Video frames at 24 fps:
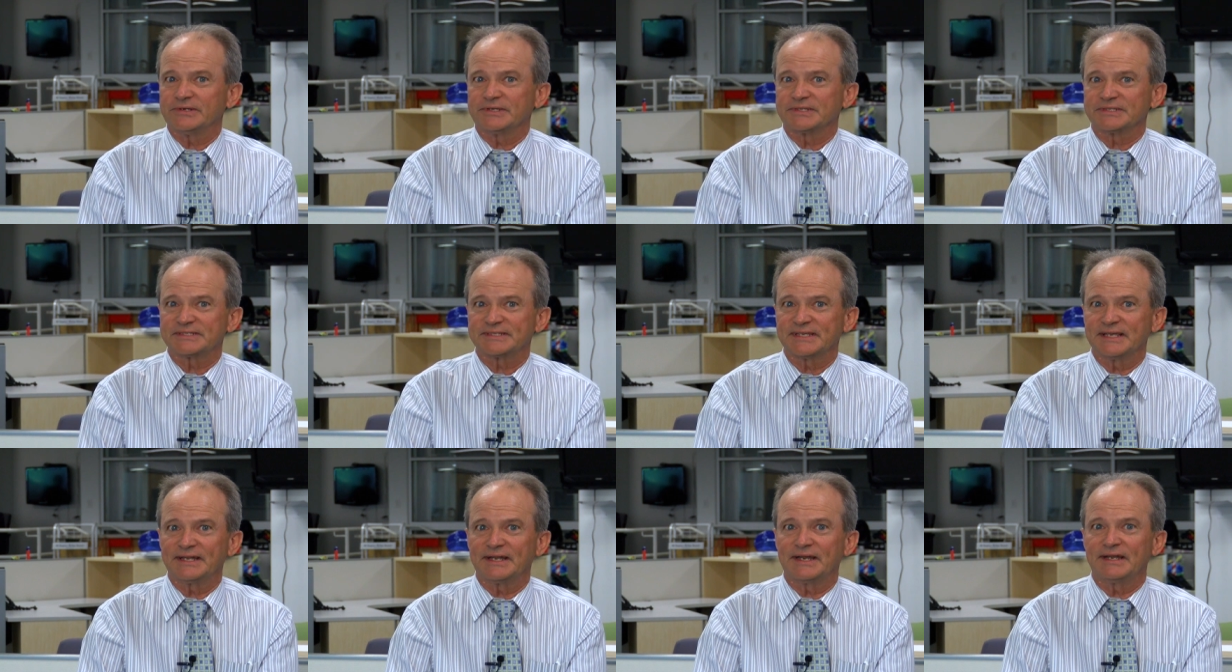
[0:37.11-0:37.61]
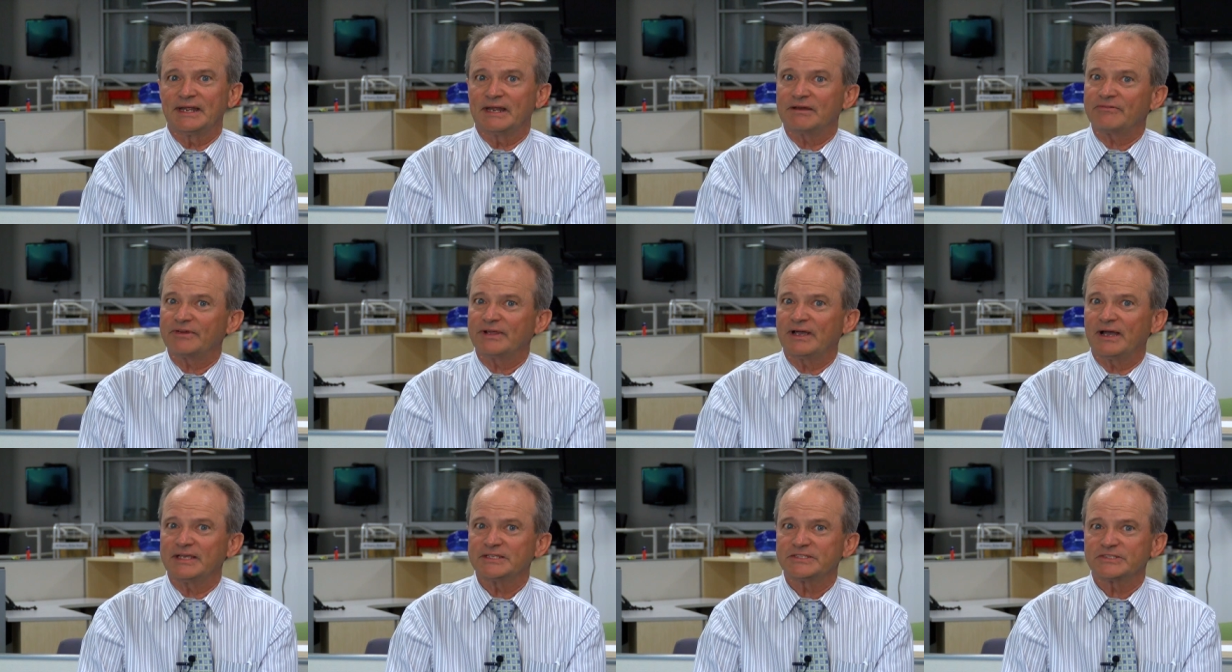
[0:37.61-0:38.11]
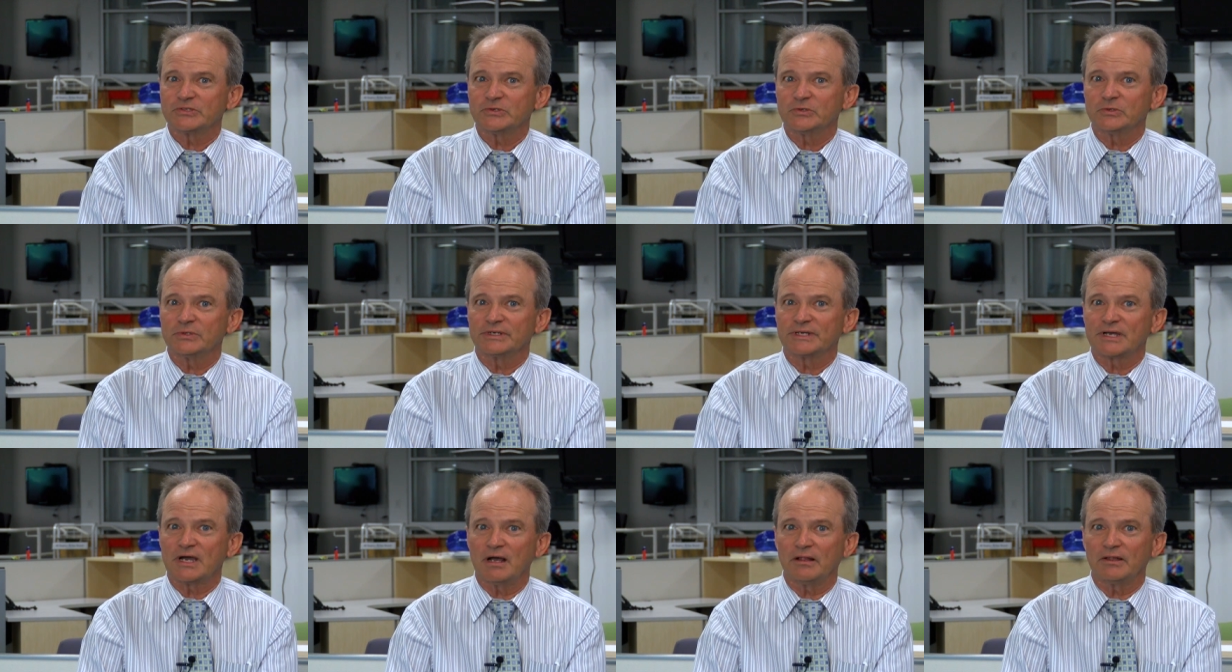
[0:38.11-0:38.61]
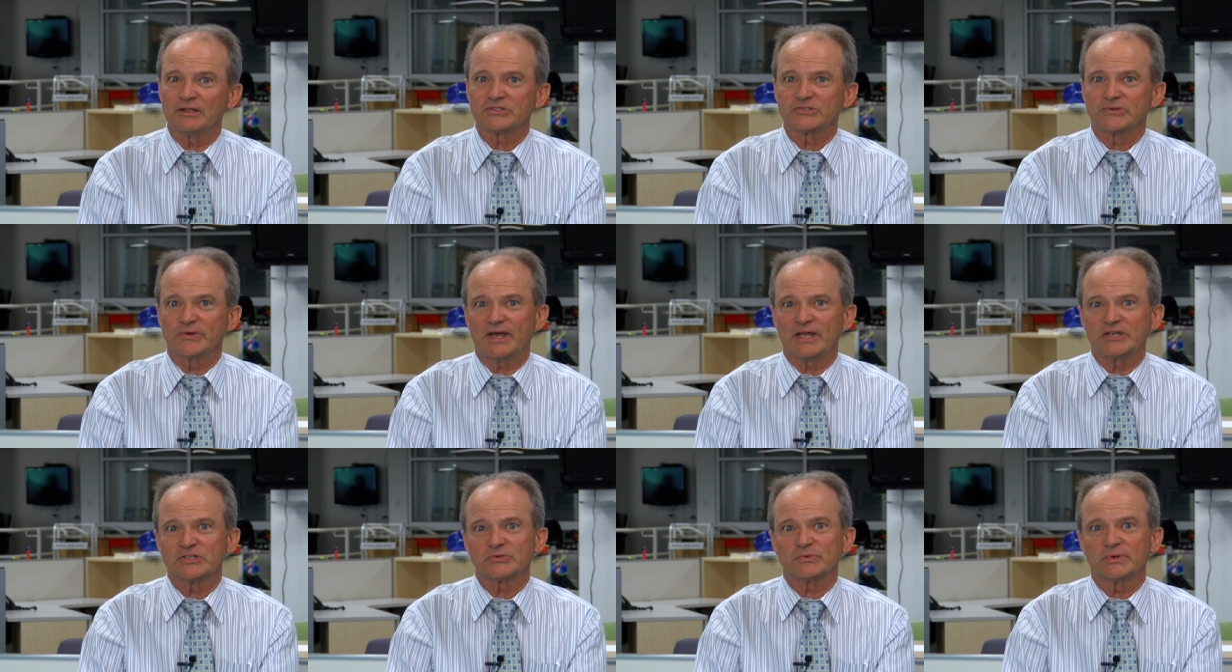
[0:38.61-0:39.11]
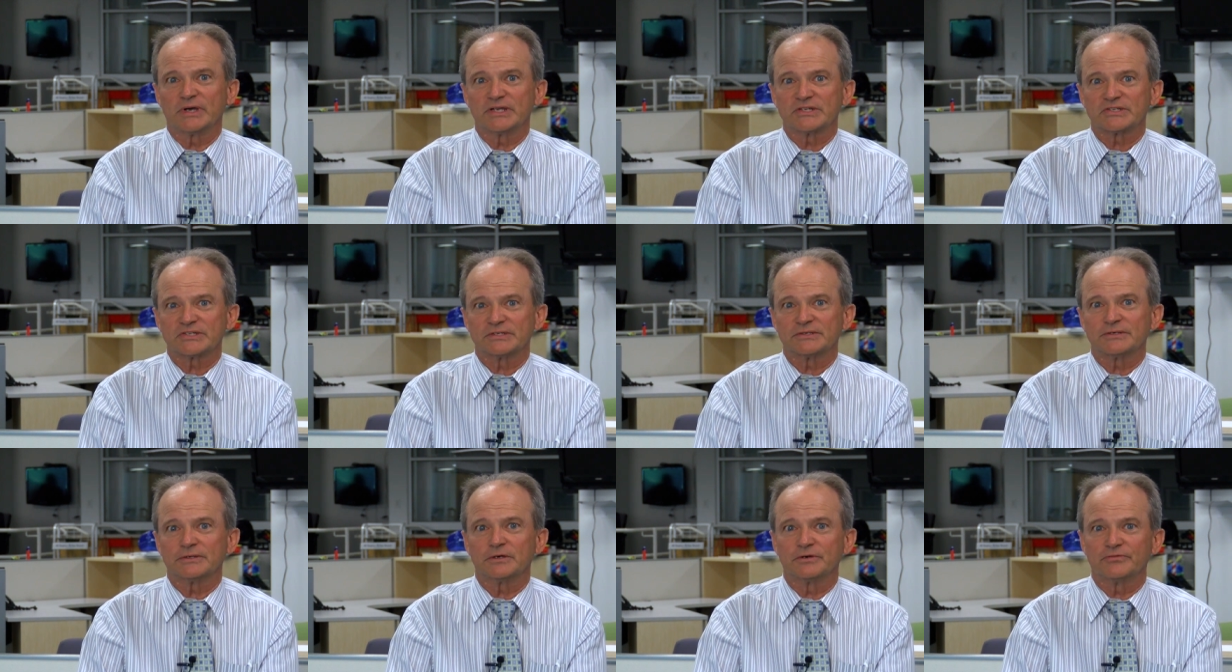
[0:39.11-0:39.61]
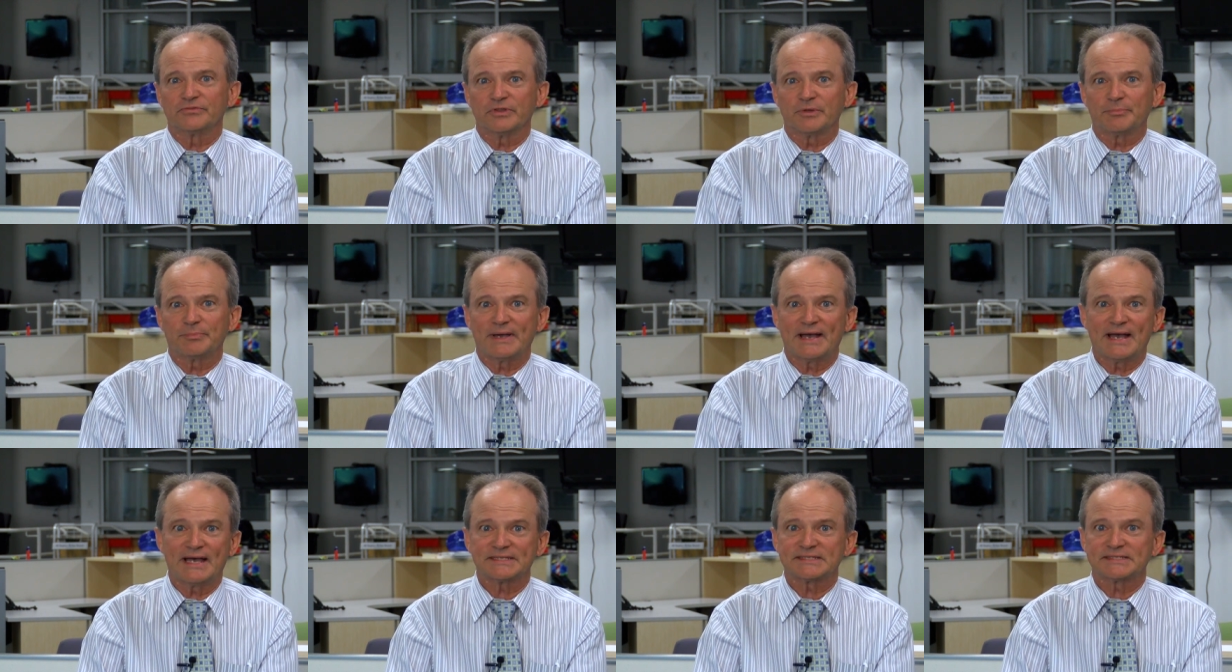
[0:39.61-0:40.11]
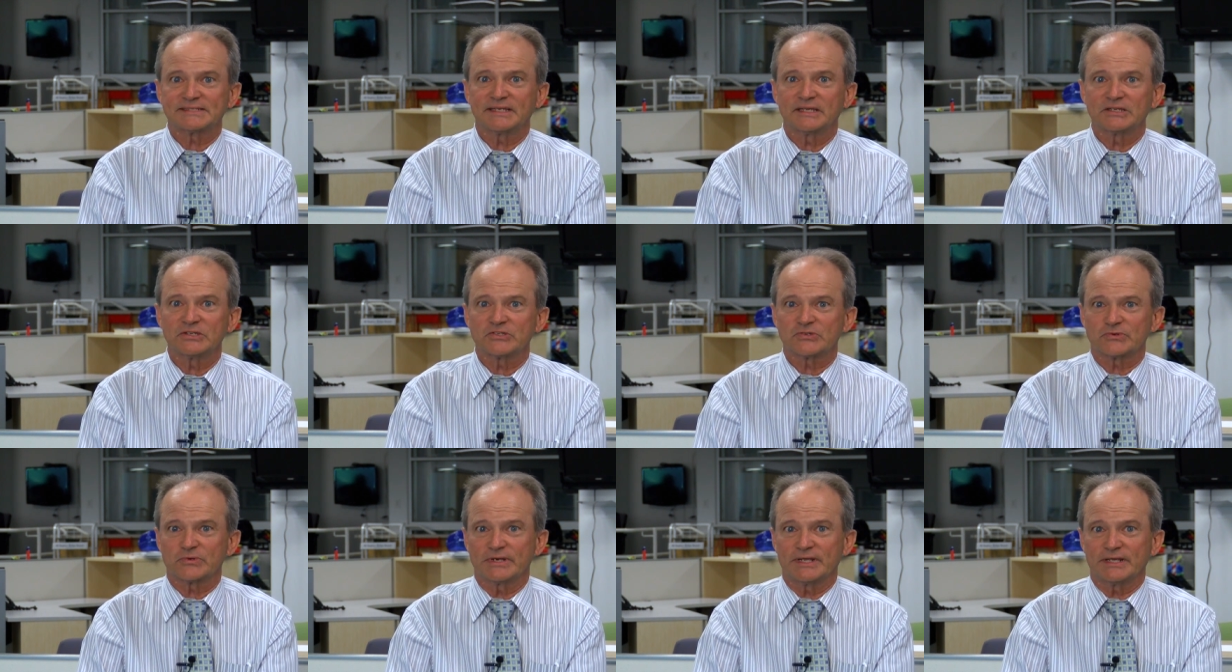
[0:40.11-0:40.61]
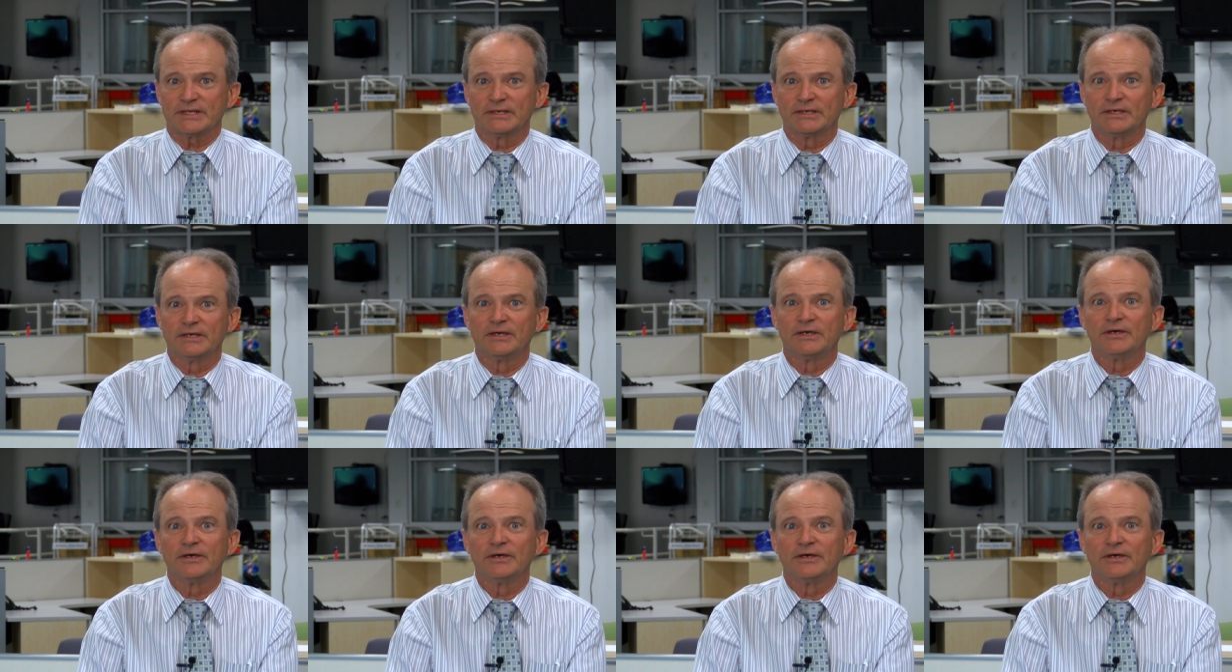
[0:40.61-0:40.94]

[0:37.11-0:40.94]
has said at every high school and college graduation over the past century,